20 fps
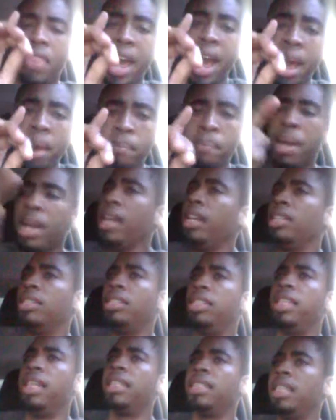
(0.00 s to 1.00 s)
That
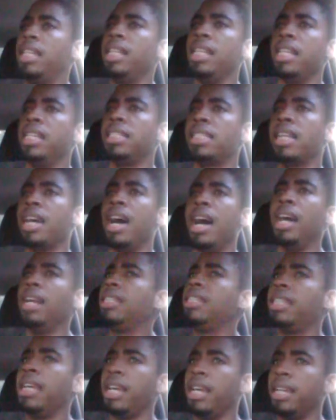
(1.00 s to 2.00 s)
means, just in this
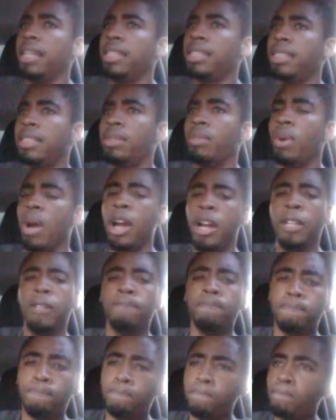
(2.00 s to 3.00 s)
context, right,
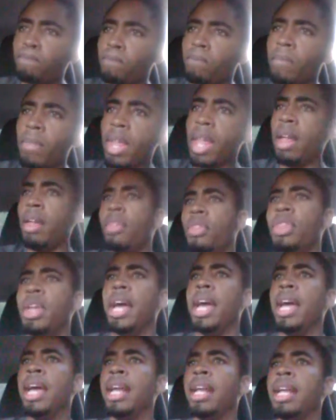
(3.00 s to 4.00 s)

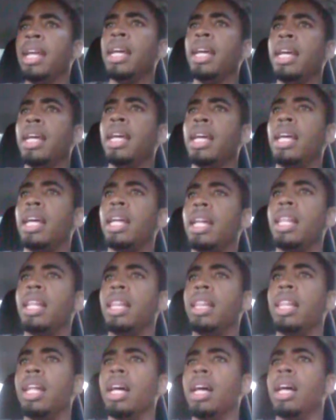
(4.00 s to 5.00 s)
that
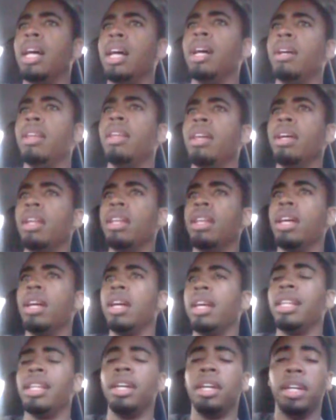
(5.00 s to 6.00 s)

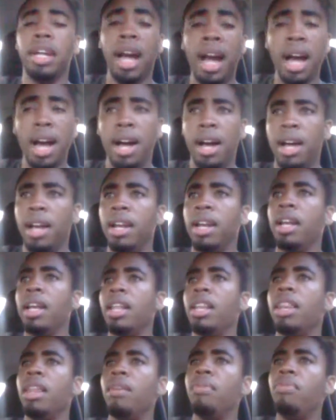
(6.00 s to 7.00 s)
the God,
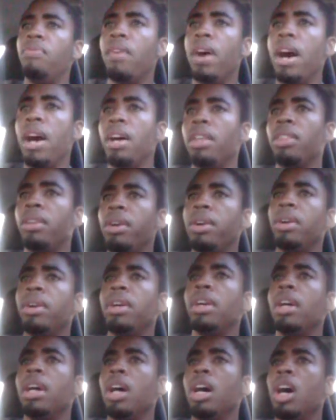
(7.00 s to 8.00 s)
the Father
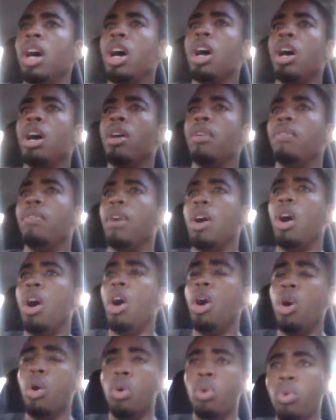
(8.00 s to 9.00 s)
of
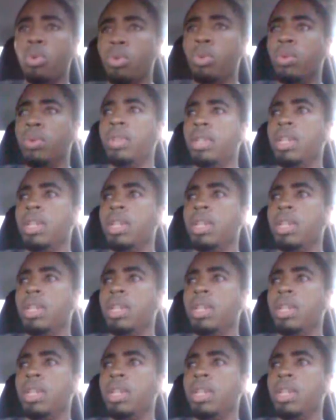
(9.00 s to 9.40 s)
old,